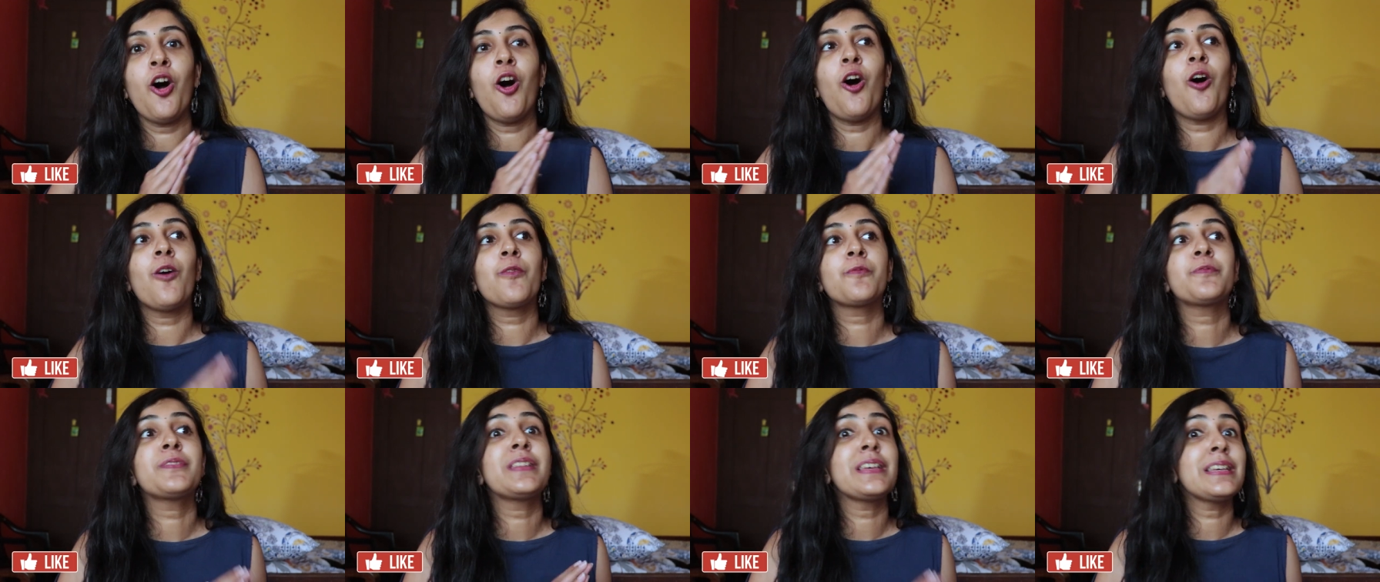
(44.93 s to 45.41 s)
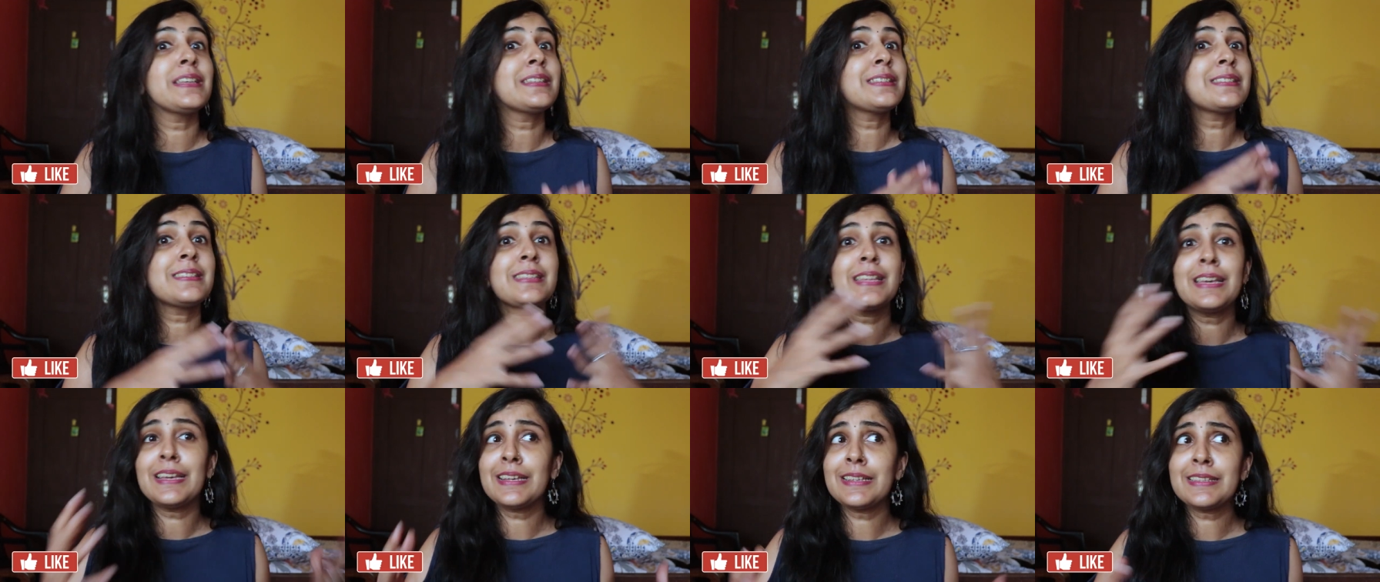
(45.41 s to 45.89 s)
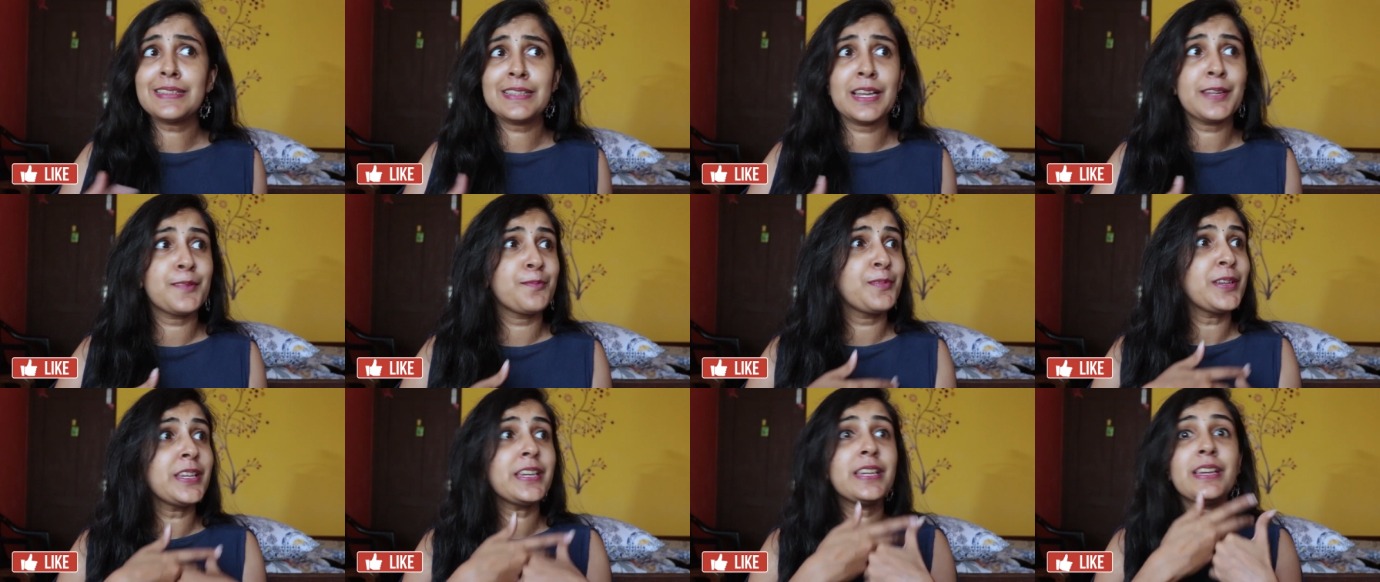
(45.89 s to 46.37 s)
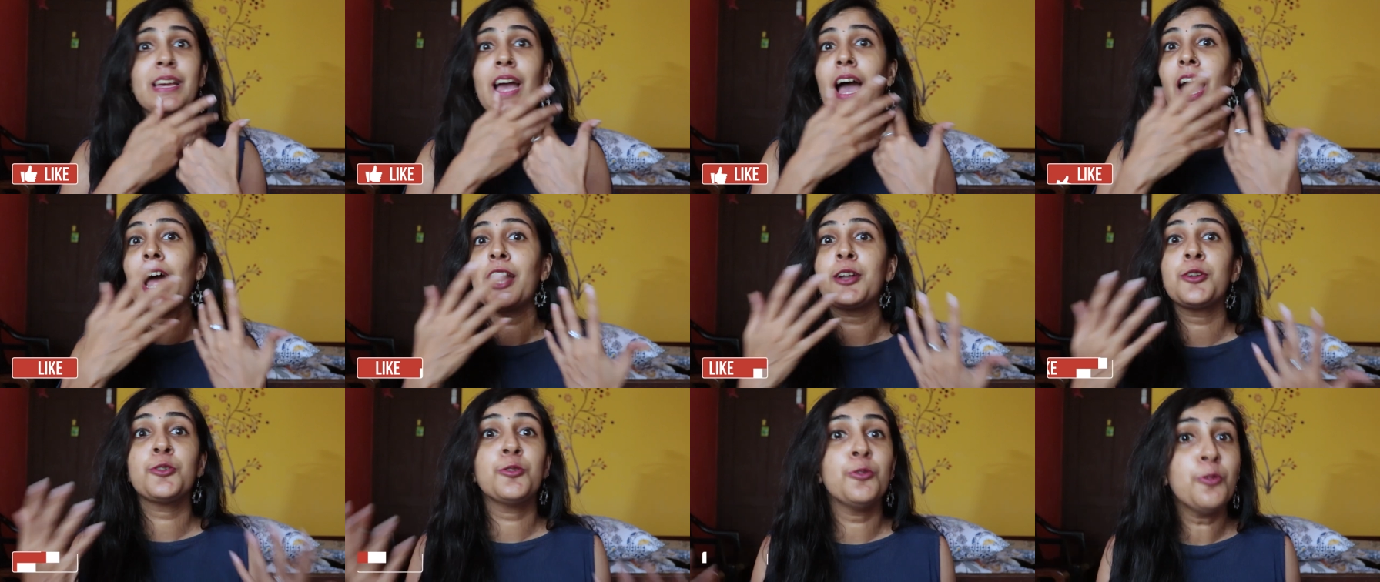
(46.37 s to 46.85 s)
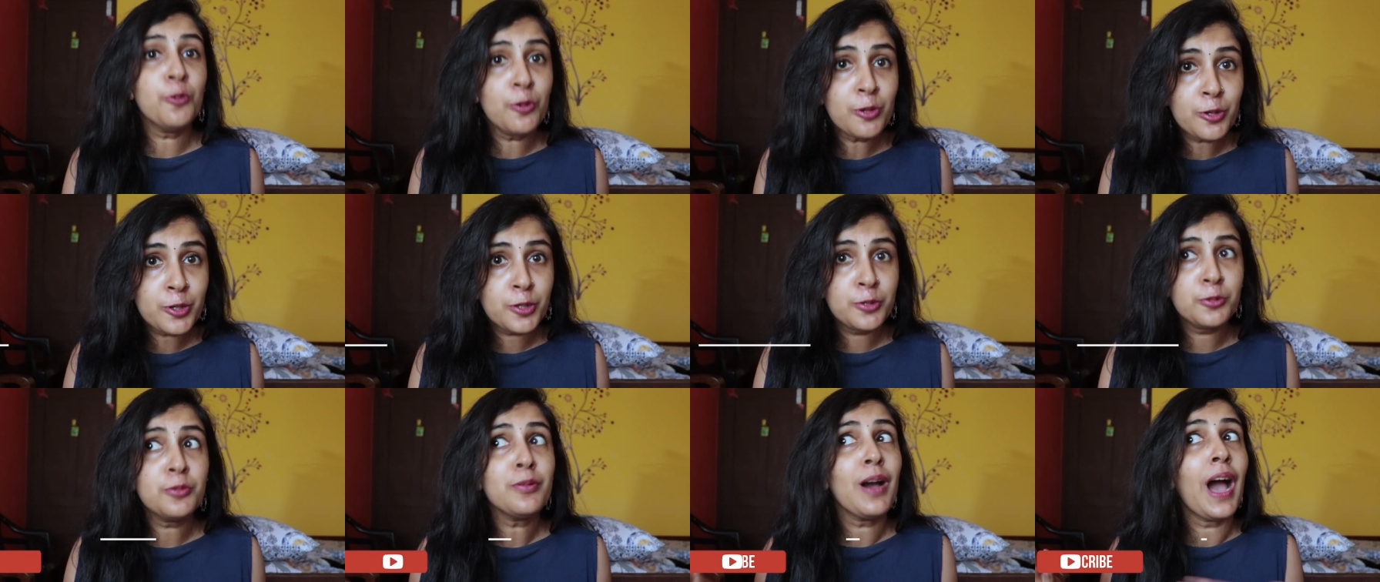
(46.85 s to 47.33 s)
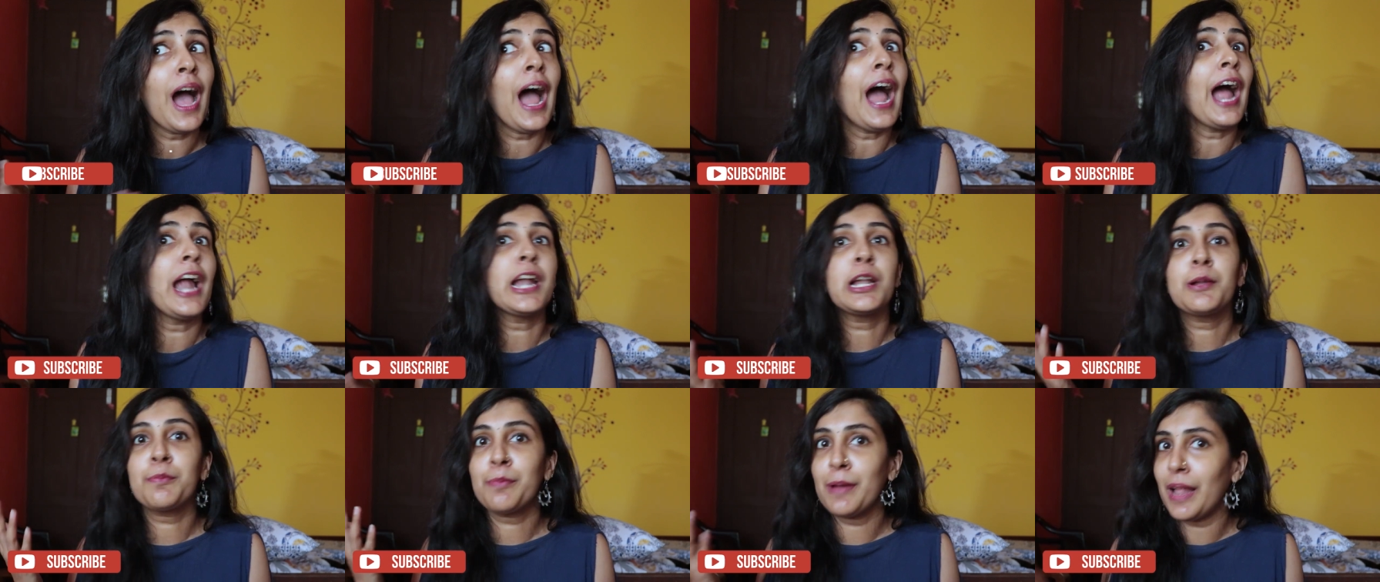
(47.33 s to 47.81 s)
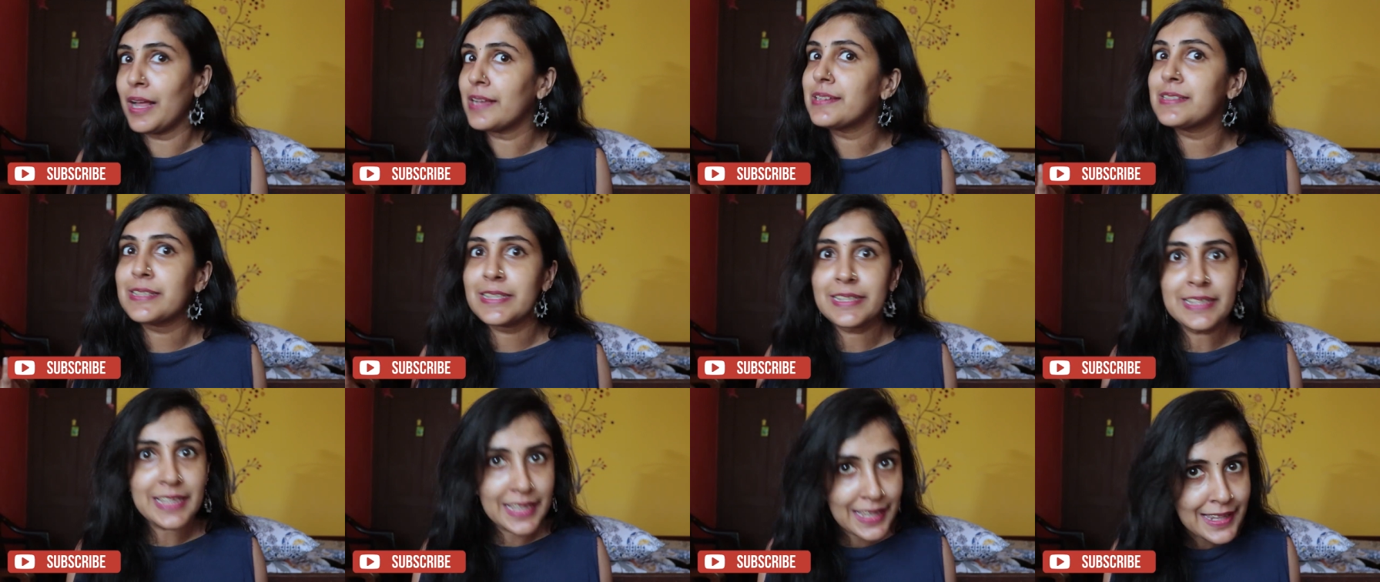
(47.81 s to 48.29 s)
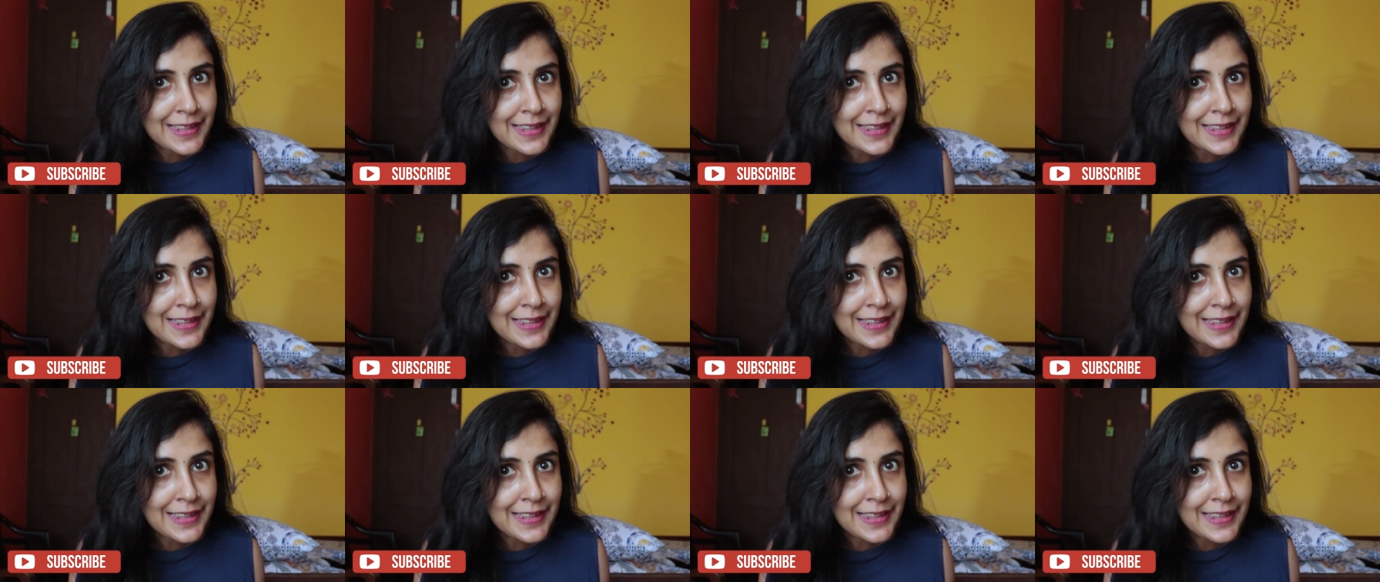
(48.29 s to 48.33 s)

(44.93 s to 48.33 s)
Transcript: of these things that we had no clue had plastic